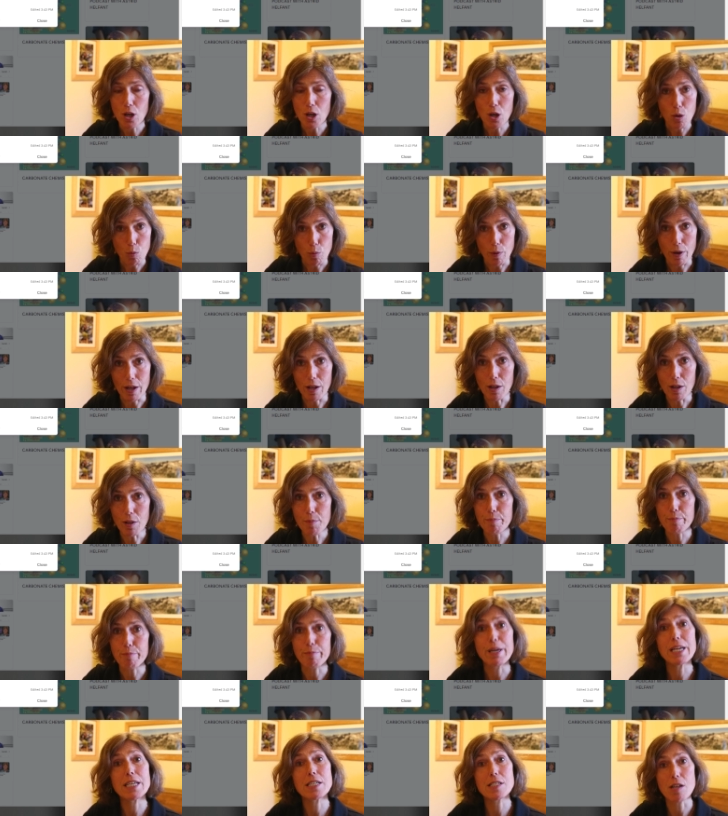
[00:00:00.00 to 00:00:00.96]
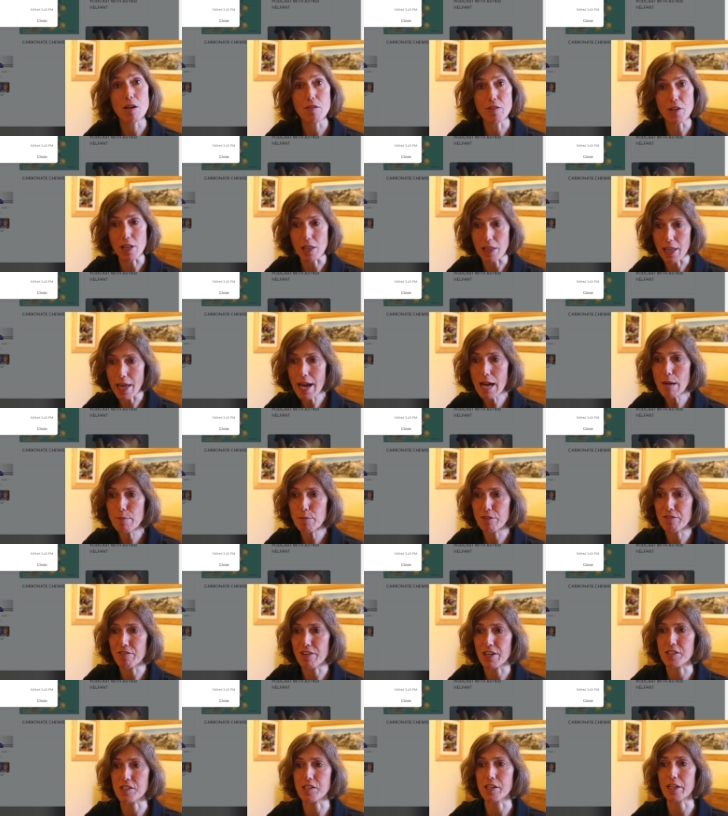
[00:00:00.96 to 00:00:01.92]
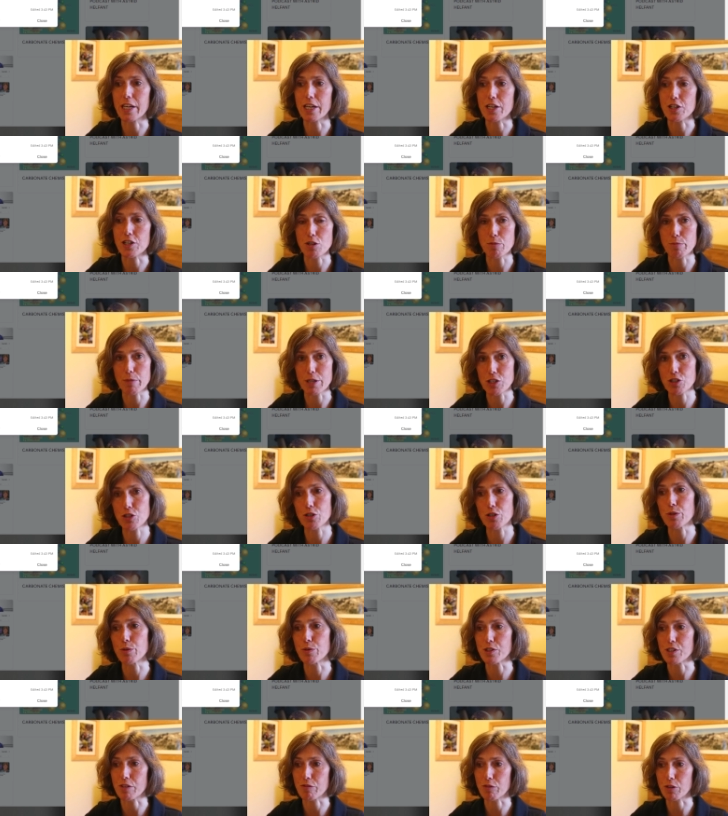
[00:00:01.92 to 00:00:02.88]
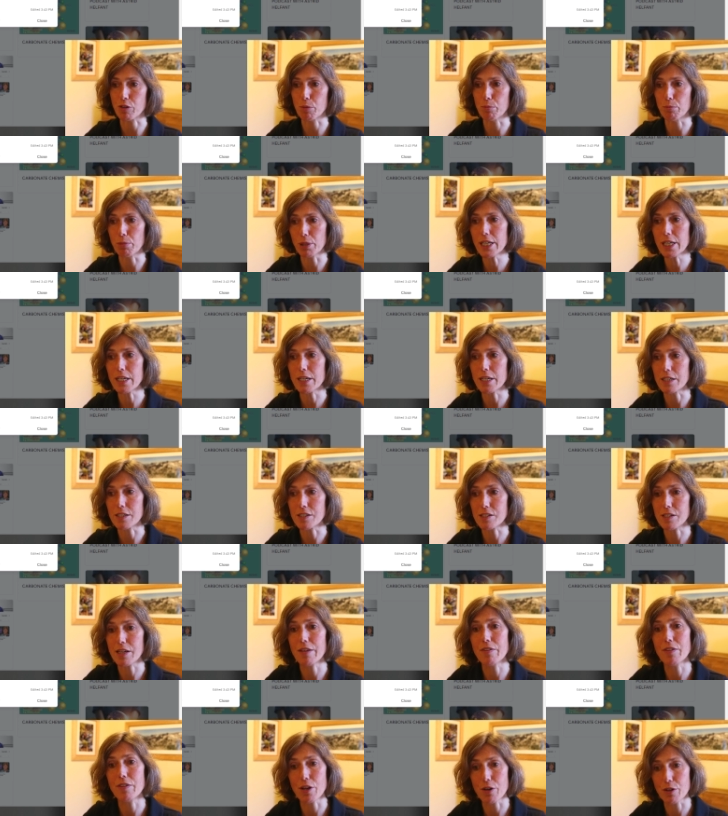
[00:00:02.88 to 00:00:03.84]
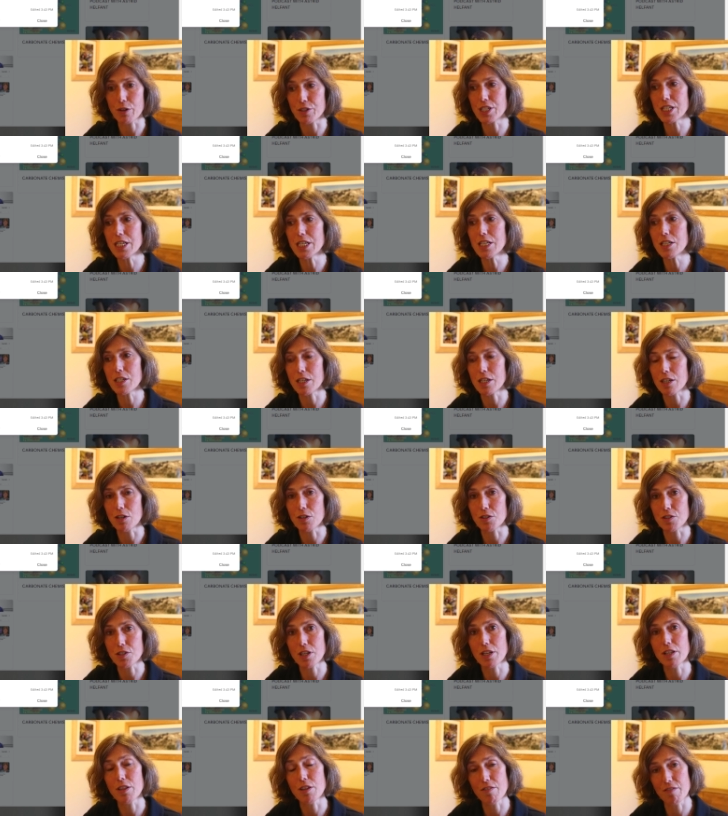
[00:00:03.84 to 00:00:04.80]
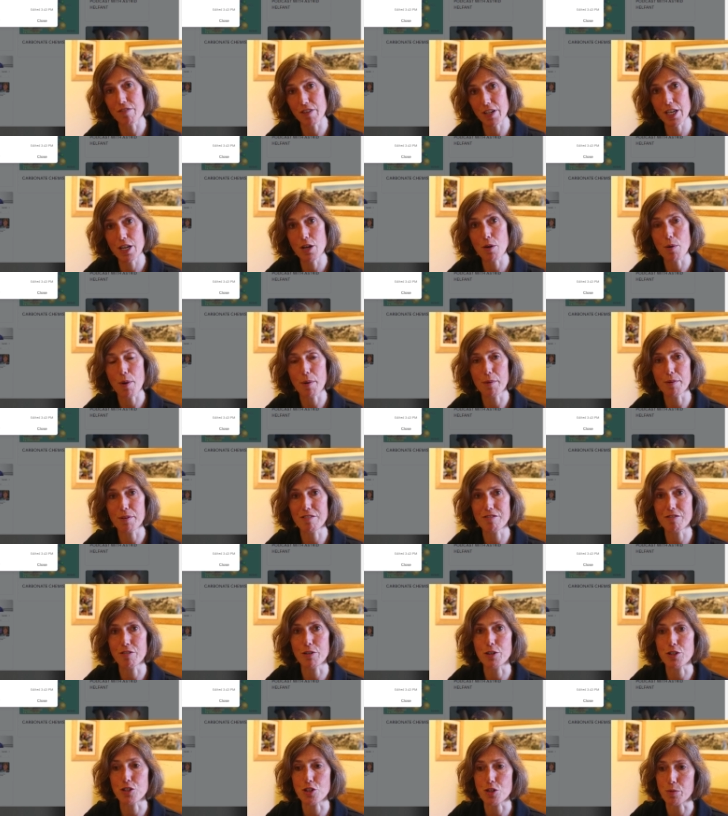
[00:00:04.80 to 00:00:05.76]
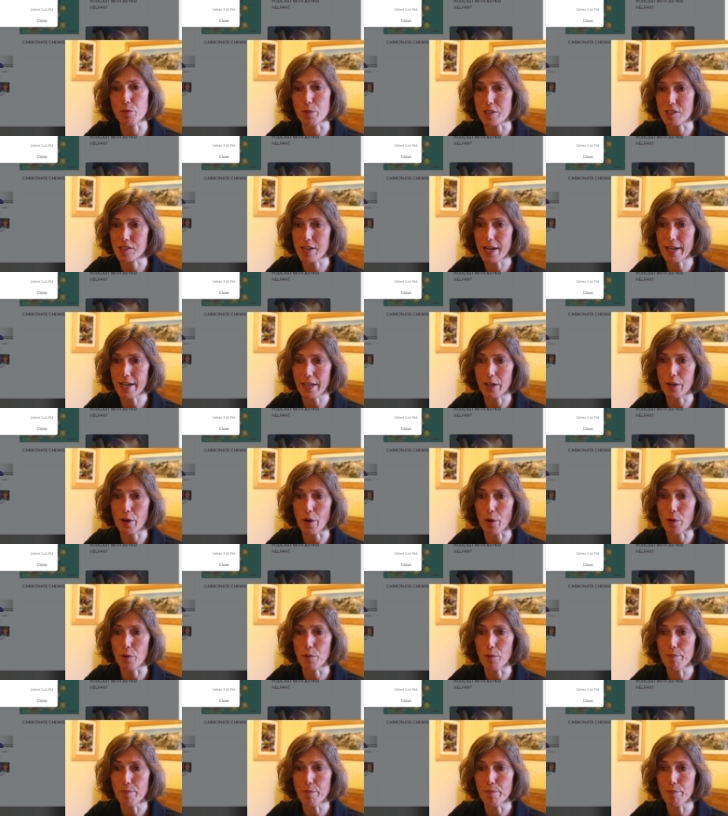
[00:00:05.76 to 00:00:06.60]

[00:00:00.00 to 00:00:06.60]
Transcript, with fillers: Well, based on the lab investigation my students have completed and that are detailed in the video I referred to a sec ago,